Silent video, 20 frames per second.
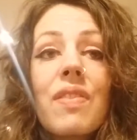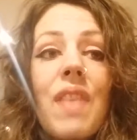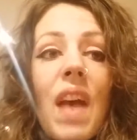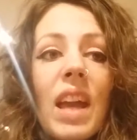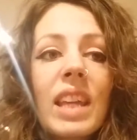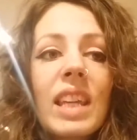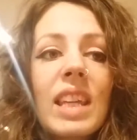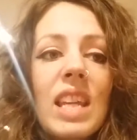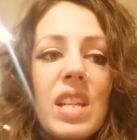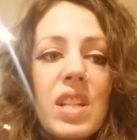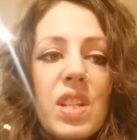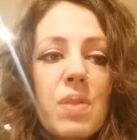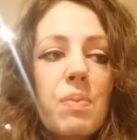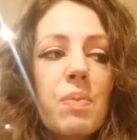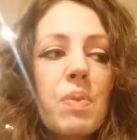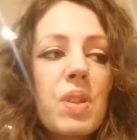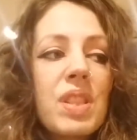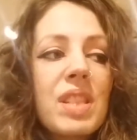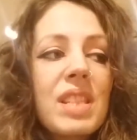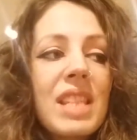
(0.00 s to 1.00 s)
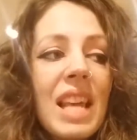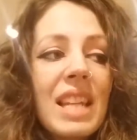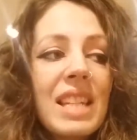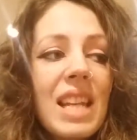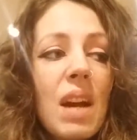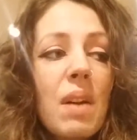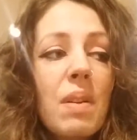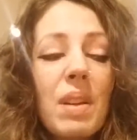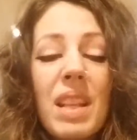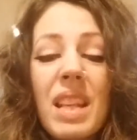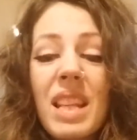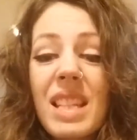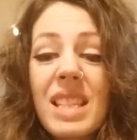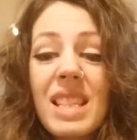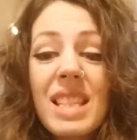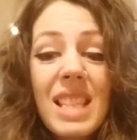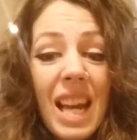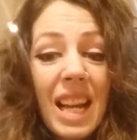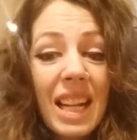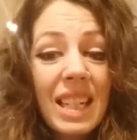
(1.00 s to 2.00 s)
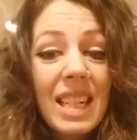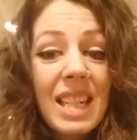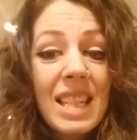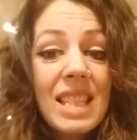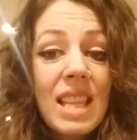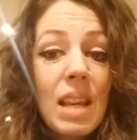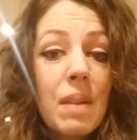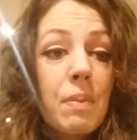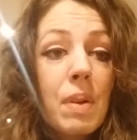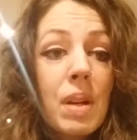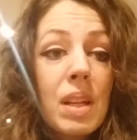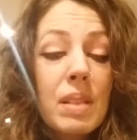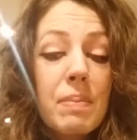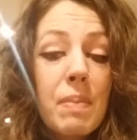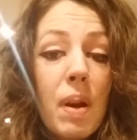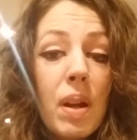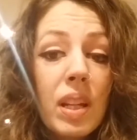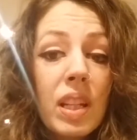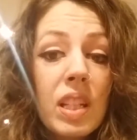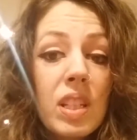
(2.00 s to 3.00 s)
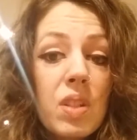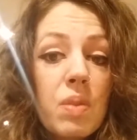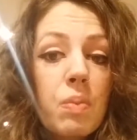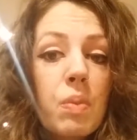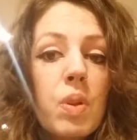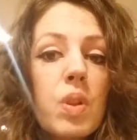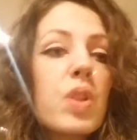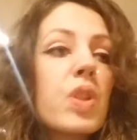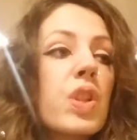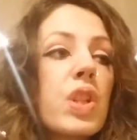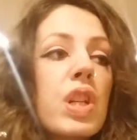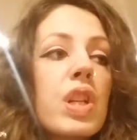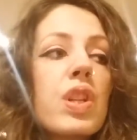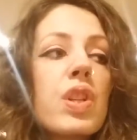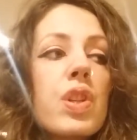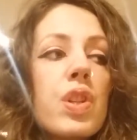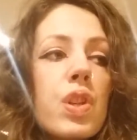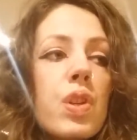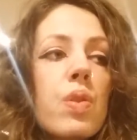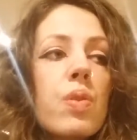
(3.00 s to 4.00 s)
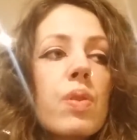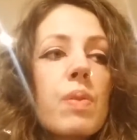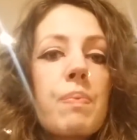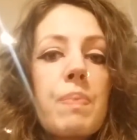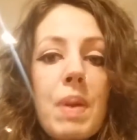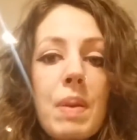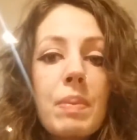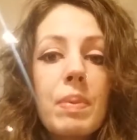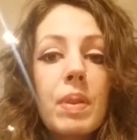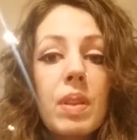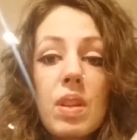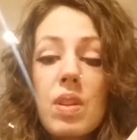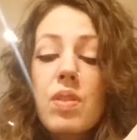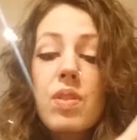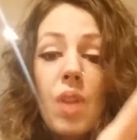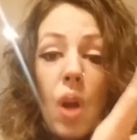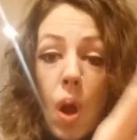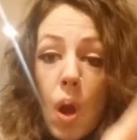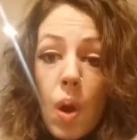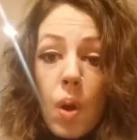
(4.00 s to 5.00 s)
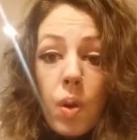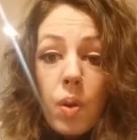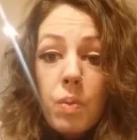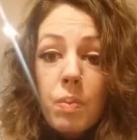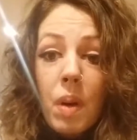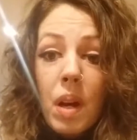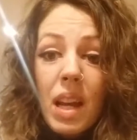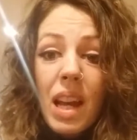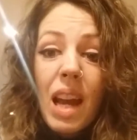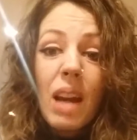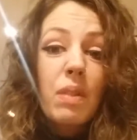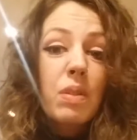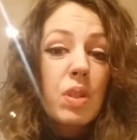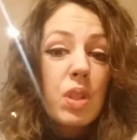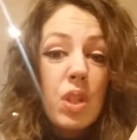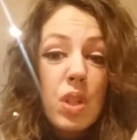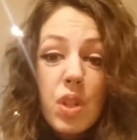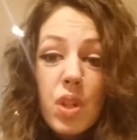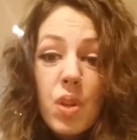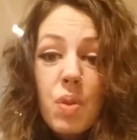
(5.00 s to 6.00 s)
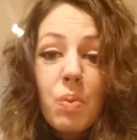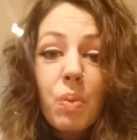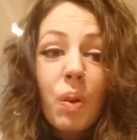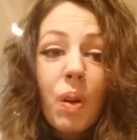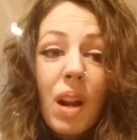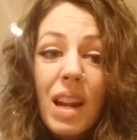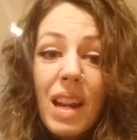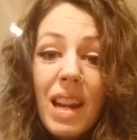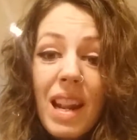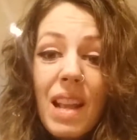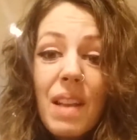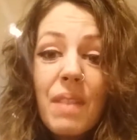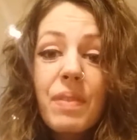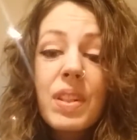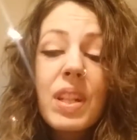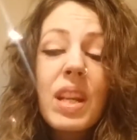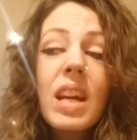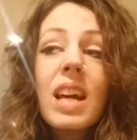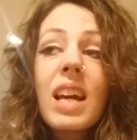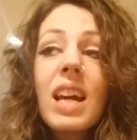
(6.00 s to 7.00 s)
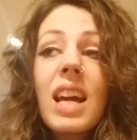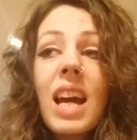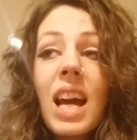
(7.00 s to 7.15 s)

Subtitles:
Their kitchen was set out in exactly the same way as my kitchen was. She knew the people that used to own my house. She knew where I lived,